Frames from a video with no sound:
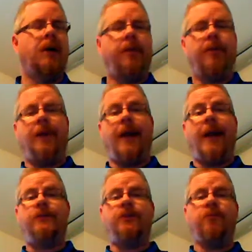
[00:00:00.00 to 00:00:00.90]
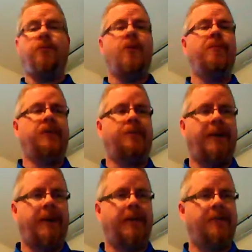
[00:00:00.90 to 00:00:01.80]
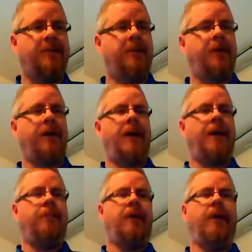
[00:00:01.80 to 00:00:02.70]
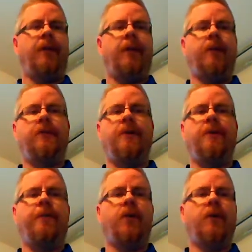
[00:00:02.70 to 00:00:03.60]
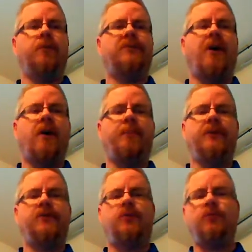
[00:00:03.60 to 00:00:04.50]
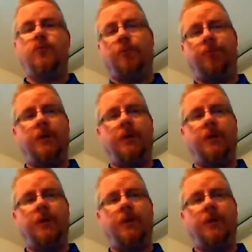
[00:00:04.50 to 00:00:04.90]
The ancient Romans played a similar game, and their term for it was harpastum.